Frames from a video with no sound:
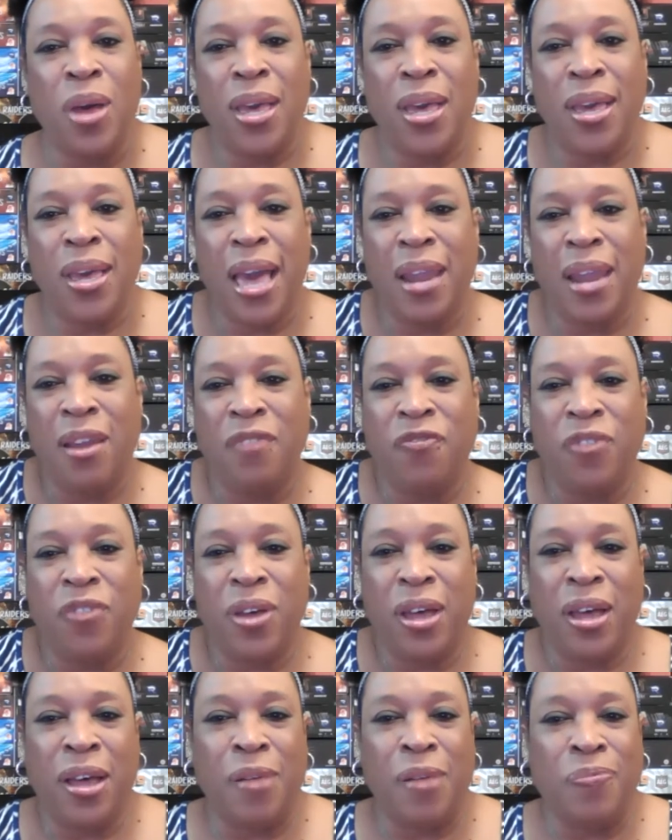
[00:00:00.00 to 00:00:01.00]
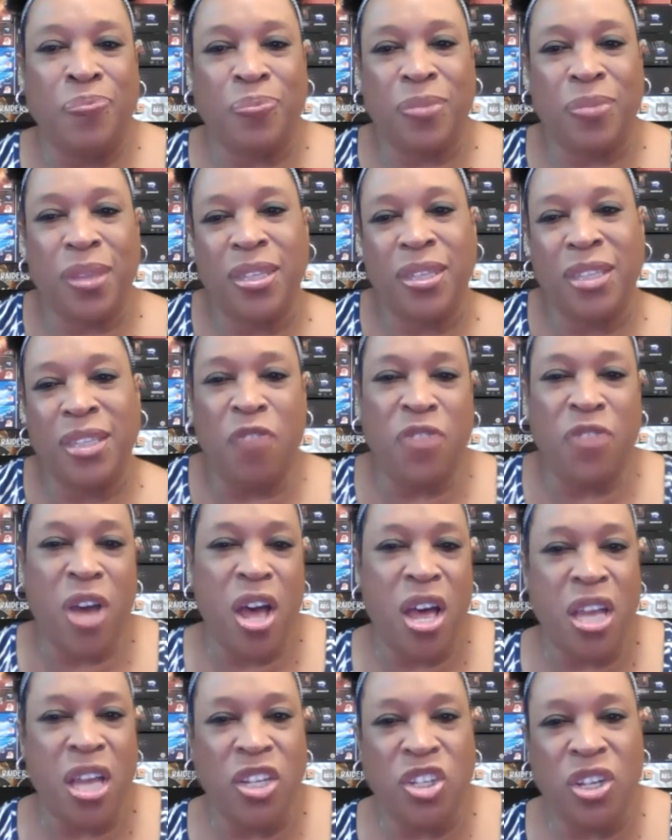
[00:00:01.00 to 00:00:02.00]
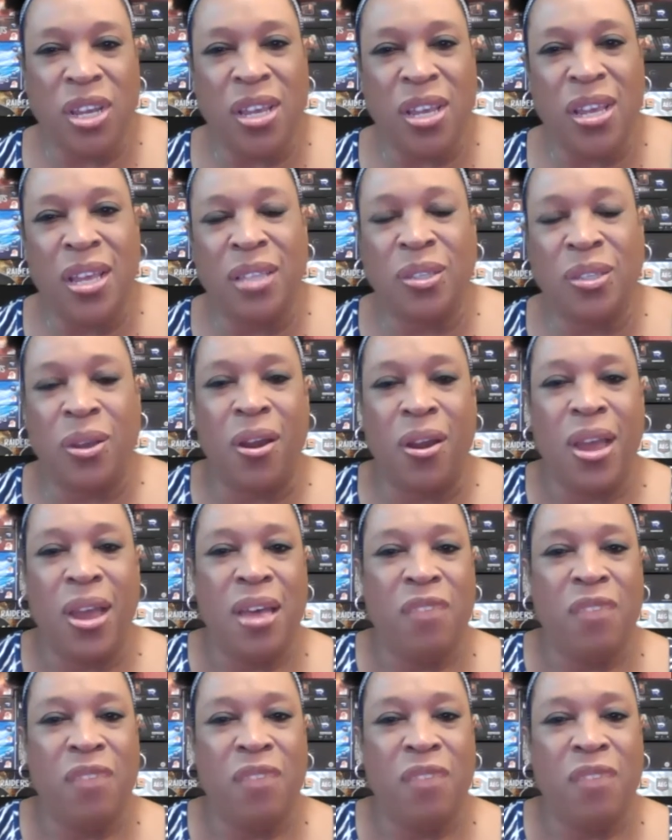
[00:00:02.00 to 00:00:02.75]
kind of self-conscious or